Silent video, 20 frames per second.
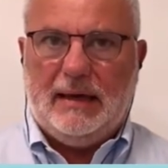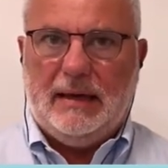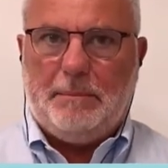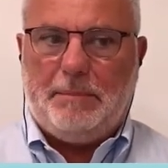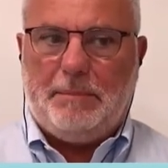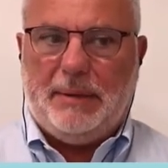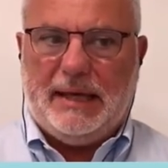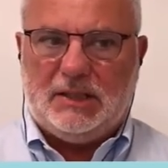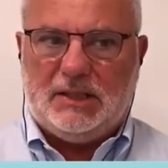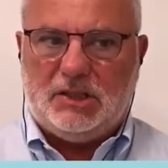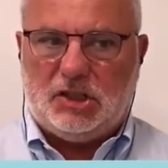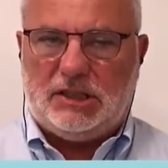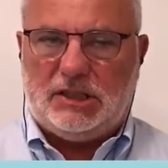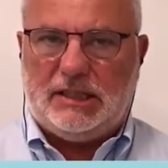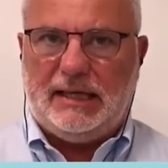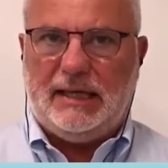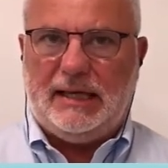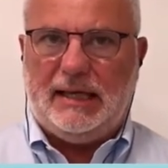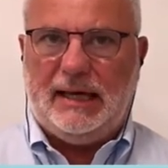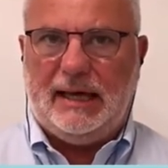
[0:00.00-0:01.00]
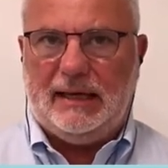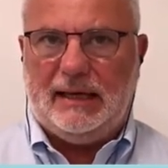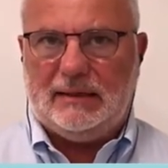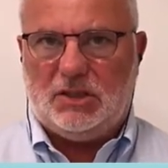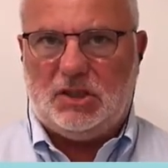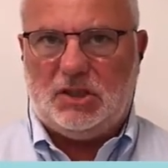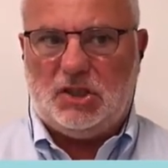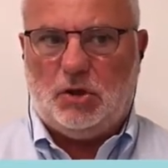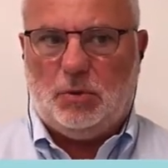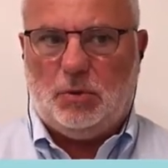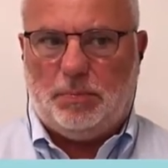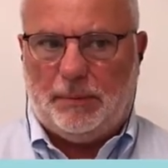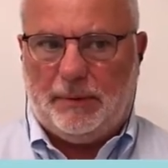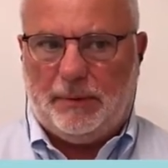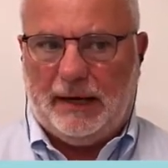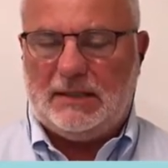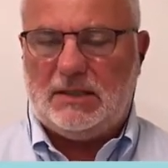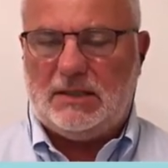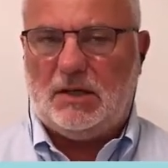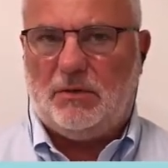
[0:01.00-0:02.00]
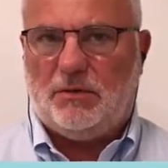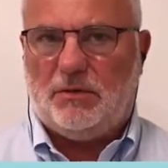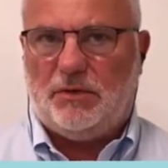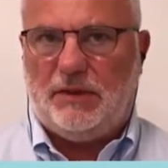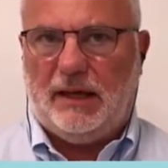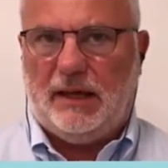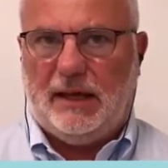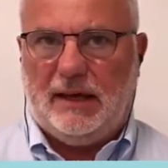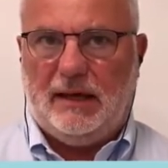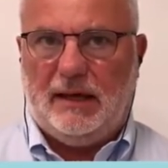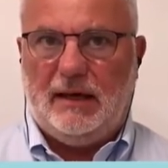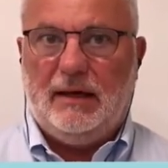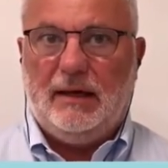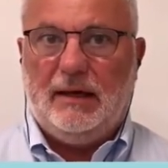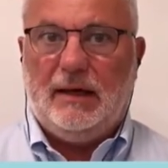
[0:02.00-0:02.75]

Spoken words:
PhD and supervisor of the